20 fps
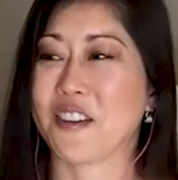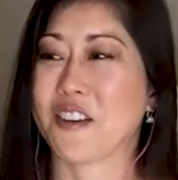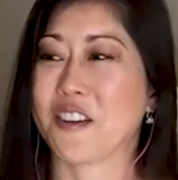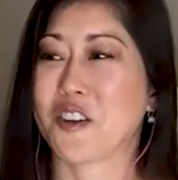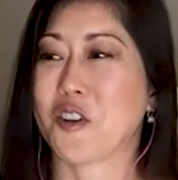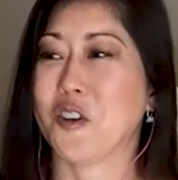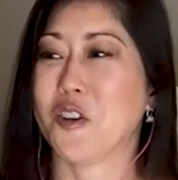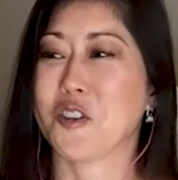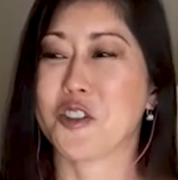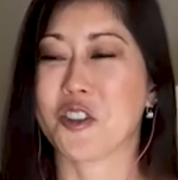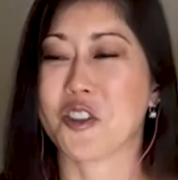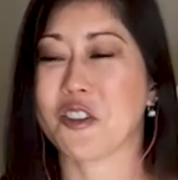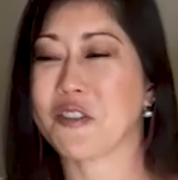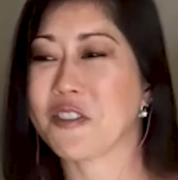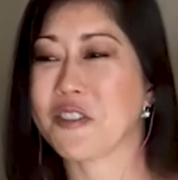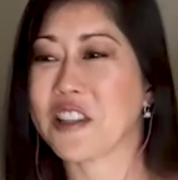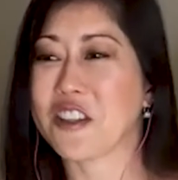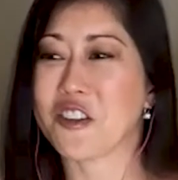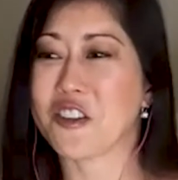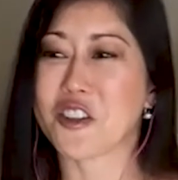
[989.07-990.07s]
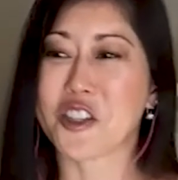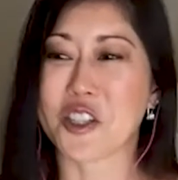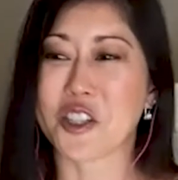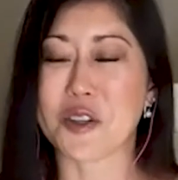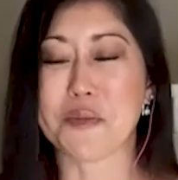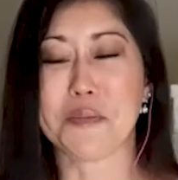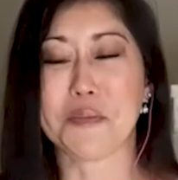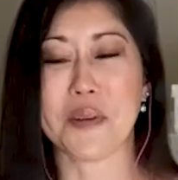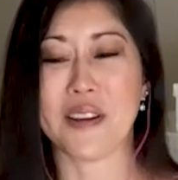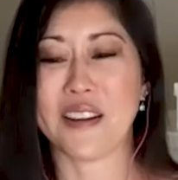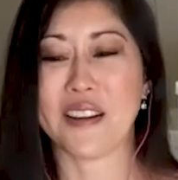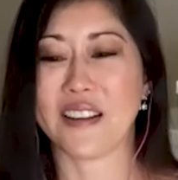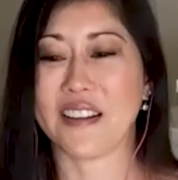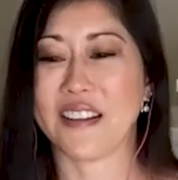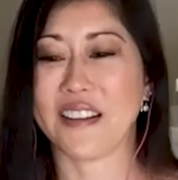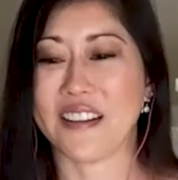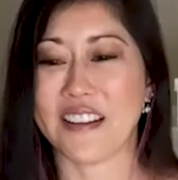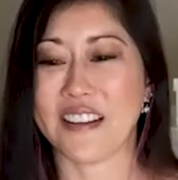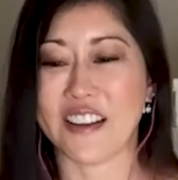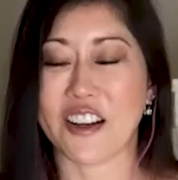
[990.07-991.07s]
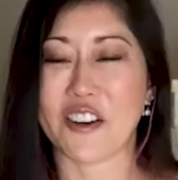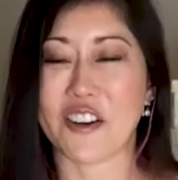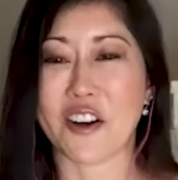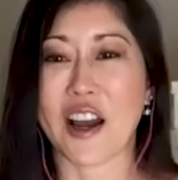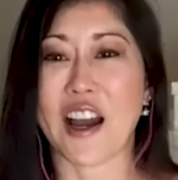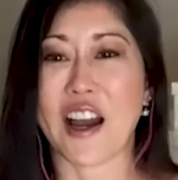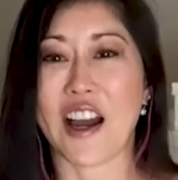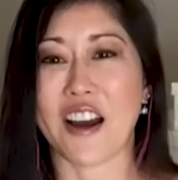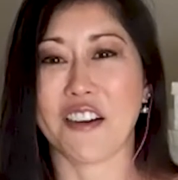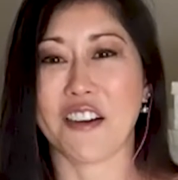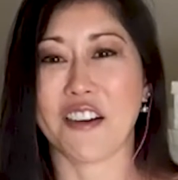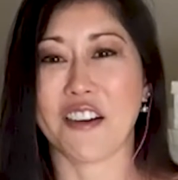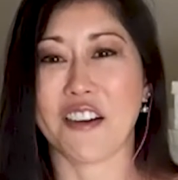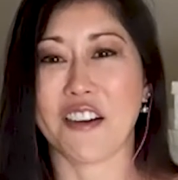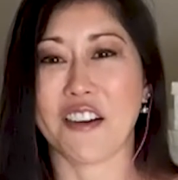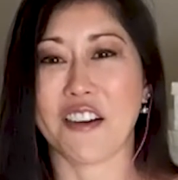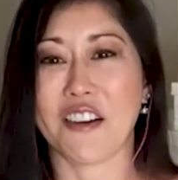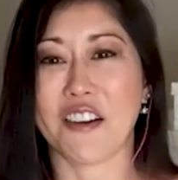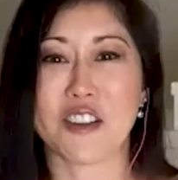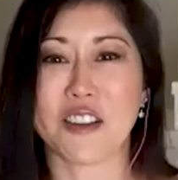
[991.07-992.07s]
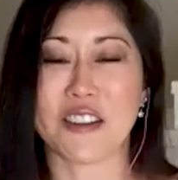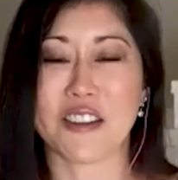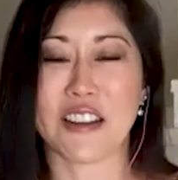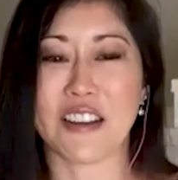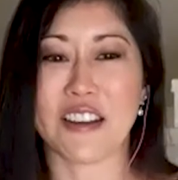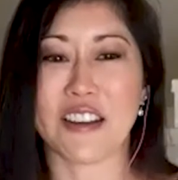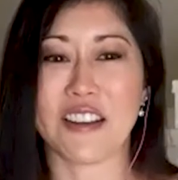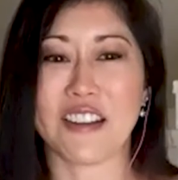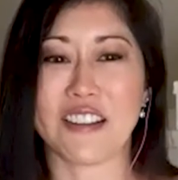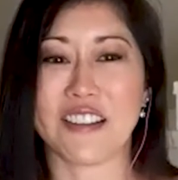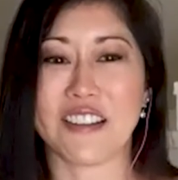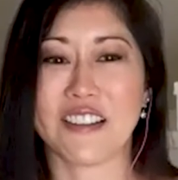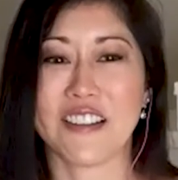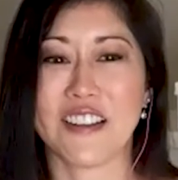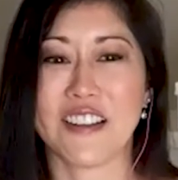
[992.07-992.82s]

culture of leadership and, how they